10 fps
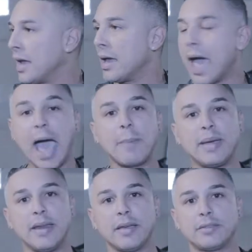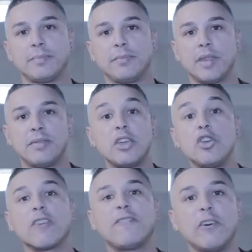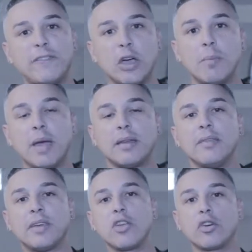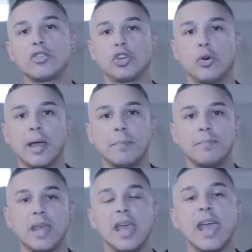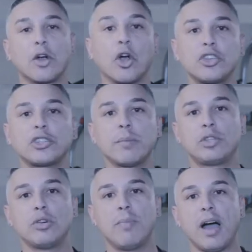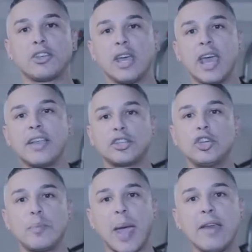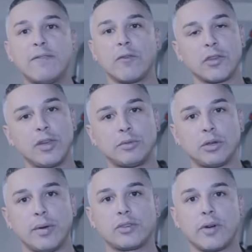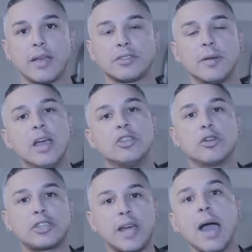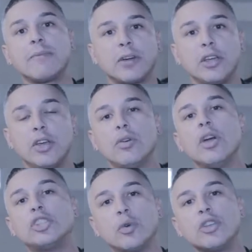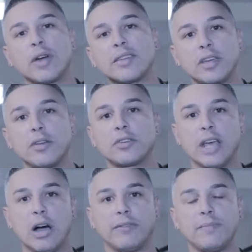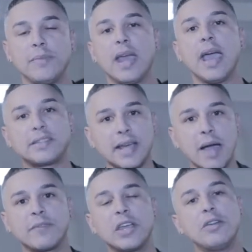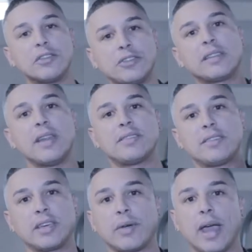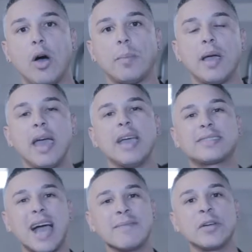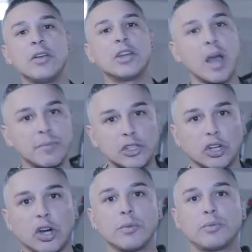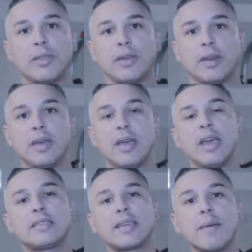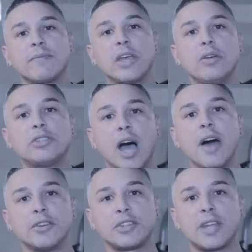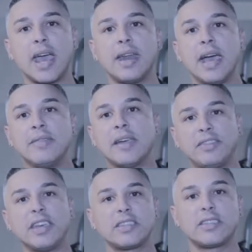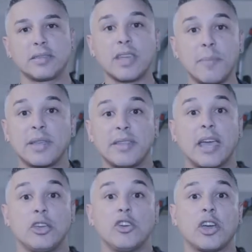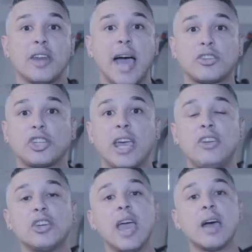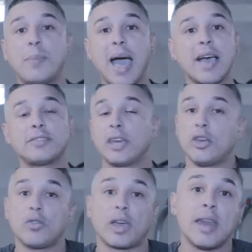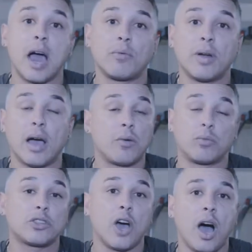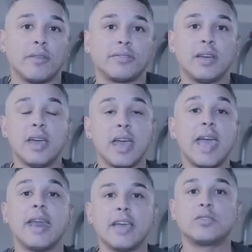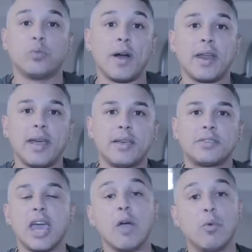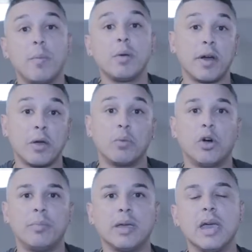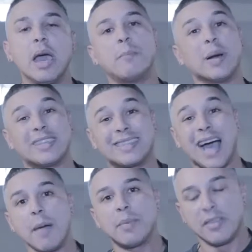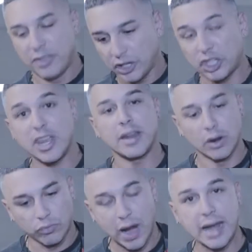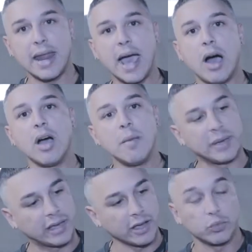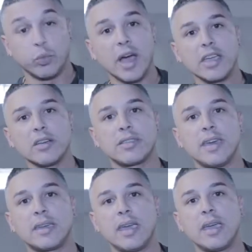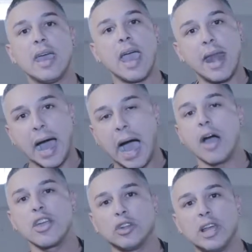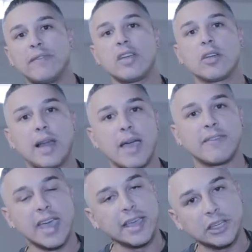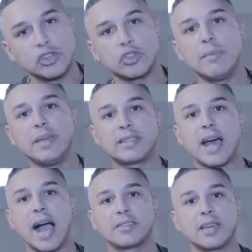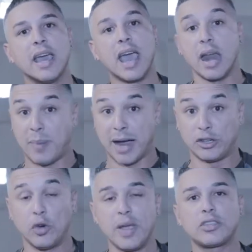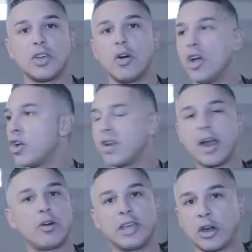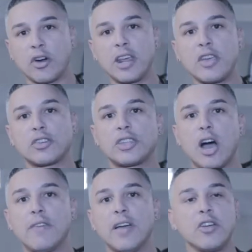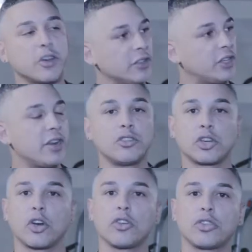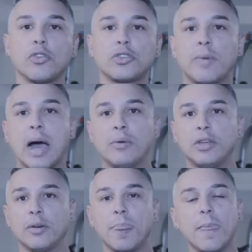happiness, than your fulfillment, than your joy. It hurts them too much. It's too painful for them to address. So it's time for you to address it yourself. It's time for you to seek the necessary help. It's time for you to come to terms with it. It's time for you to understand that this is something that you cannot change, a past that you cannot re- uh, resolve. It is what it is. It will be what it will be. But stop the shit right now because what you're thinking and how you're living your life is extremely toxic. And by doing so, you're not only hurting yourself, you're continuing to hurt those around you.